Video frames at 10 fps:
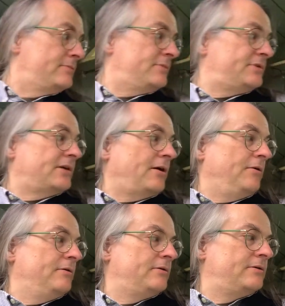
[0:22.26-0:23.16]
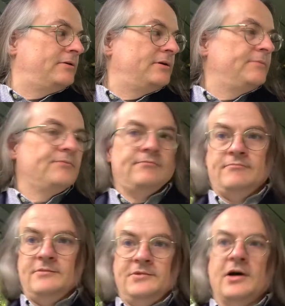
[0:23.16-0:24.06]
So
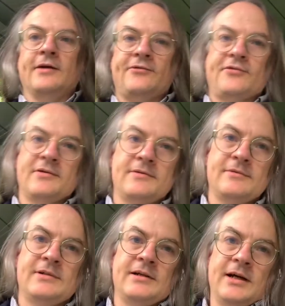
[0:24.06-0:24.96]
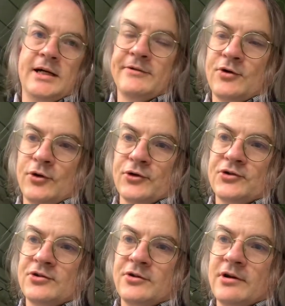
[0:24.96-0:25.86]
knife, and of
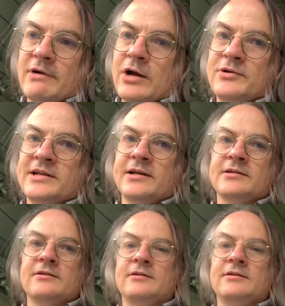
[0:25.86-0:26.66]
course the requisite